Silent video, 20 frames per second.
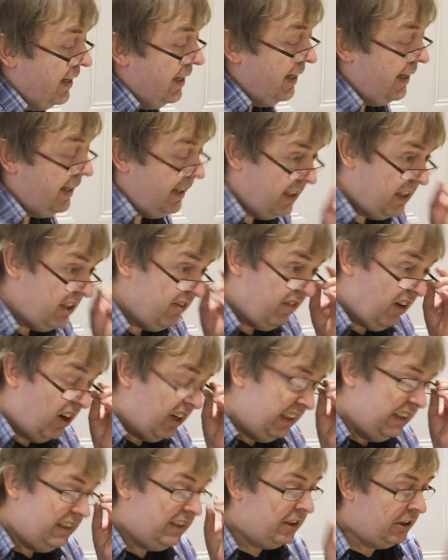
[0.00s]
the
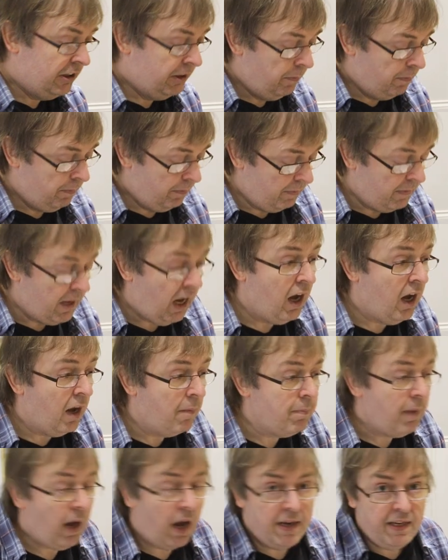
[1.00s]
device.
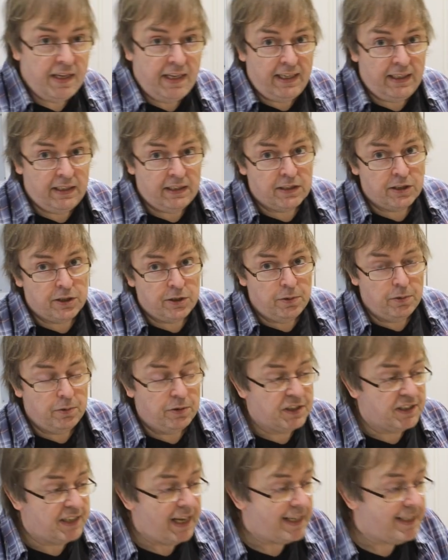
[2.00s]
I need to
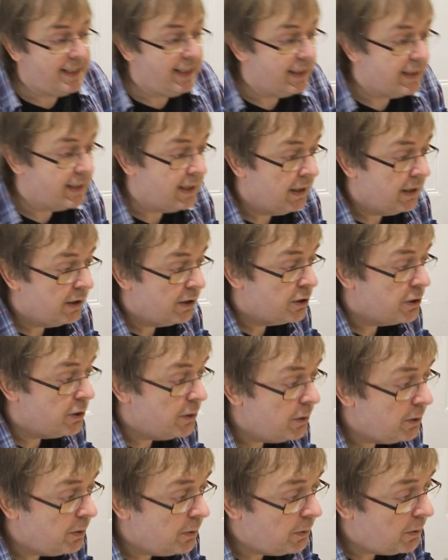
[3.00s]
set it
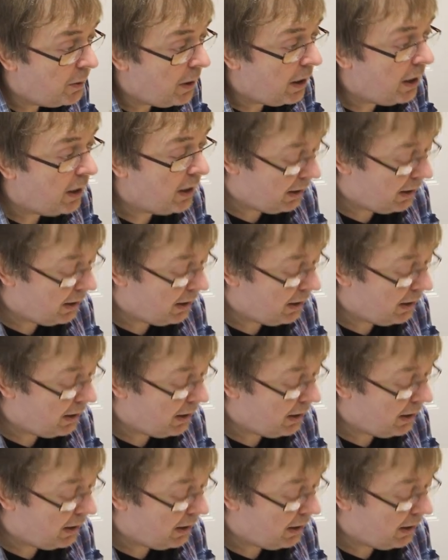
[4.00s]
to